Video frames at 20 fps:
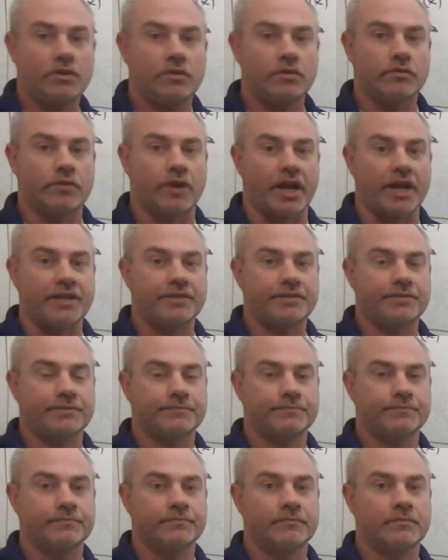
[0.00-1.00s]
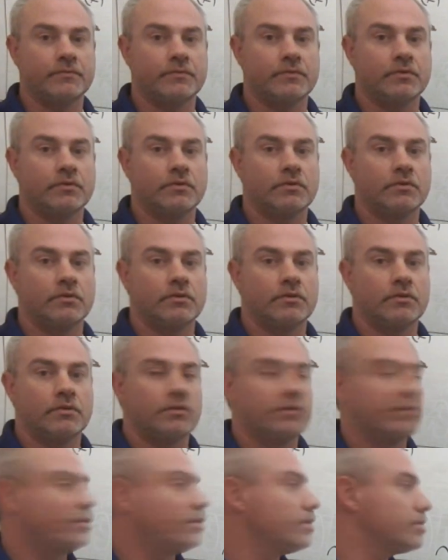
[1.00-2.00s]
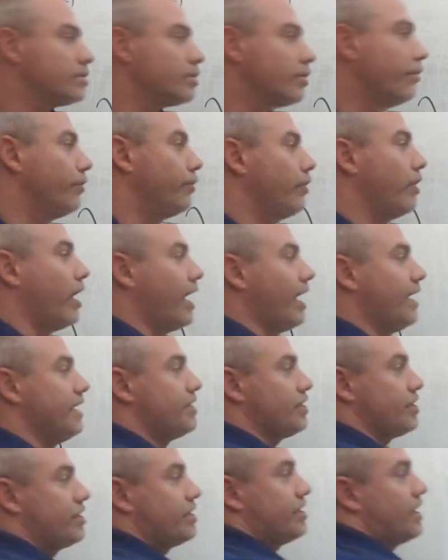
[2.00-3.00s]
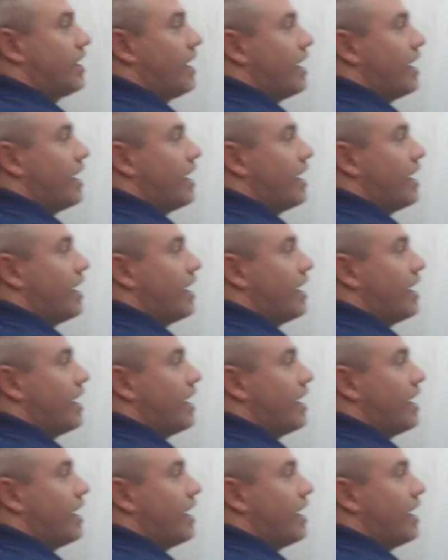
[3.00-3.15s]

Right? So I just